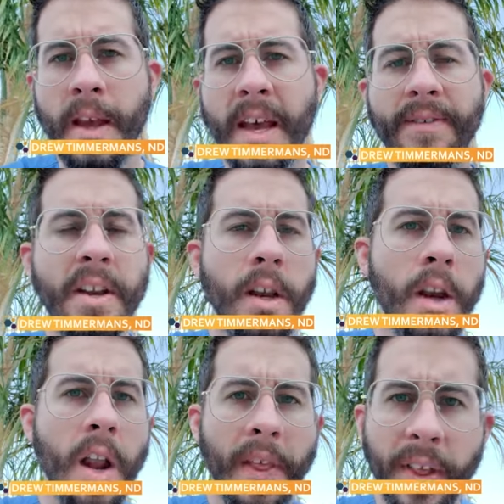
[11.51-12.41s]
If it did
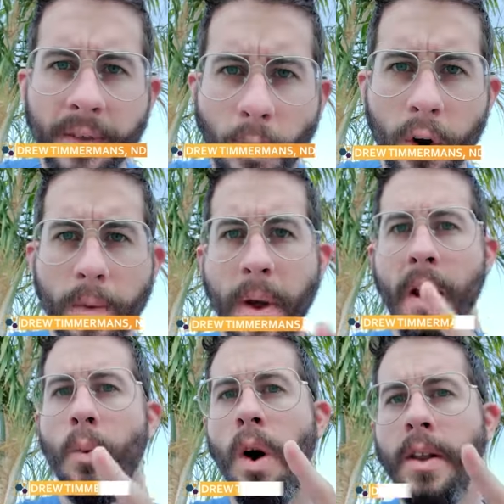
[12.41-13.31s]
nothing for your
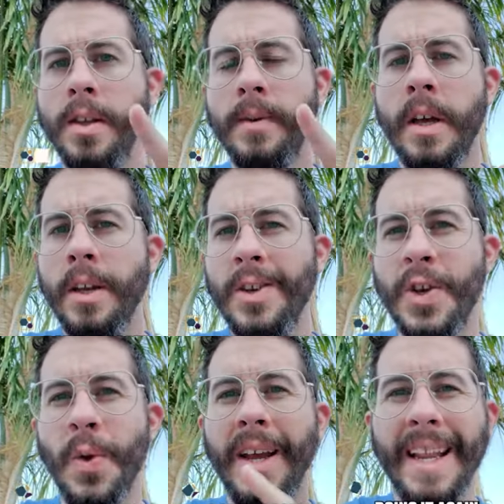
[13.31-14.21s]
pain once,
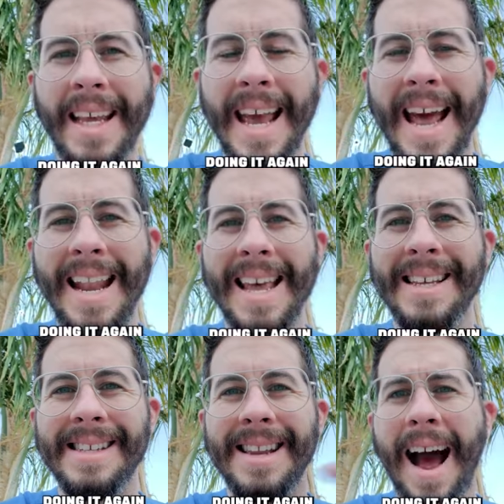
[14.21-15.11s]
doing it again
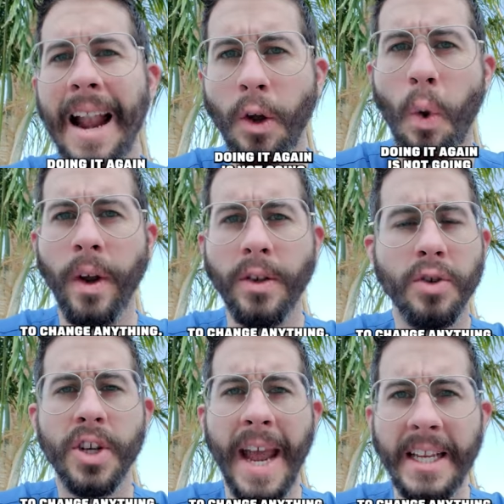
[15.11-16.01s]
is not going to
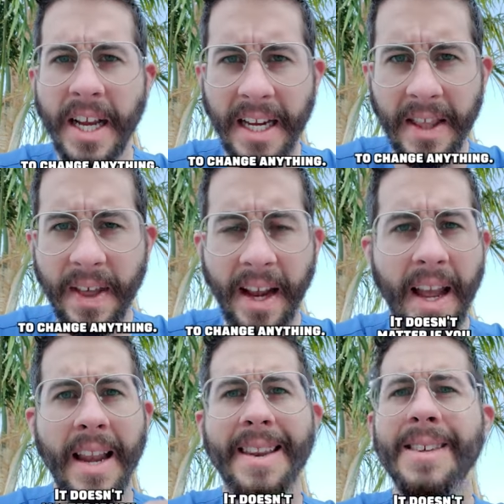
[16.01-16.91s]
change anything.
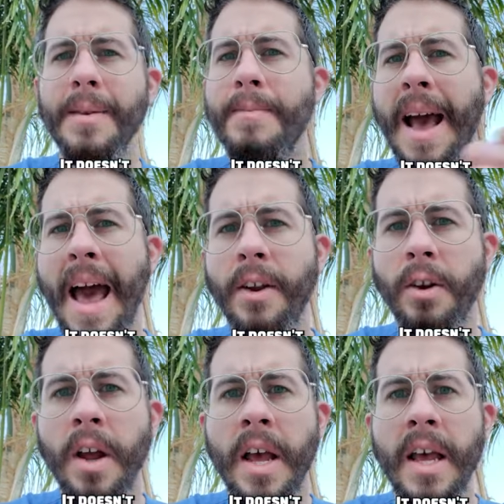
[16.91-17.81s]
It doesn't
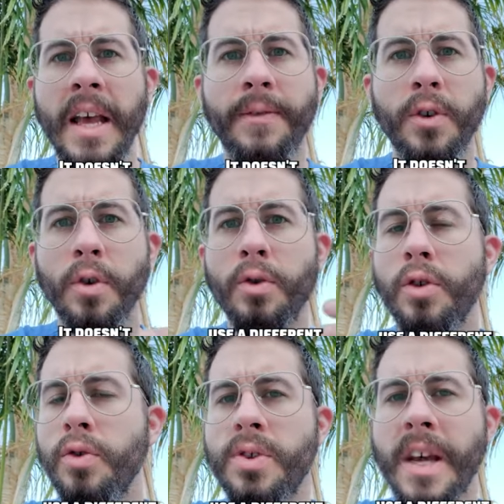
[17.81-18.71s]
matter if you
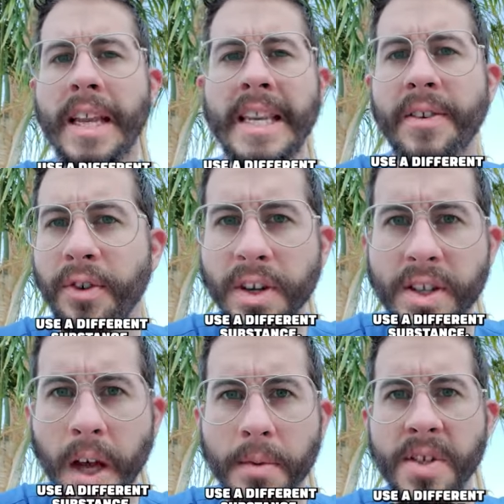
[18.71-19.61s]
use a different
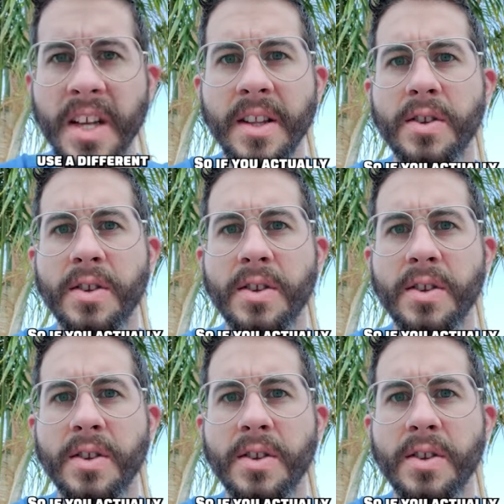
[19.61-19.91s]
substance.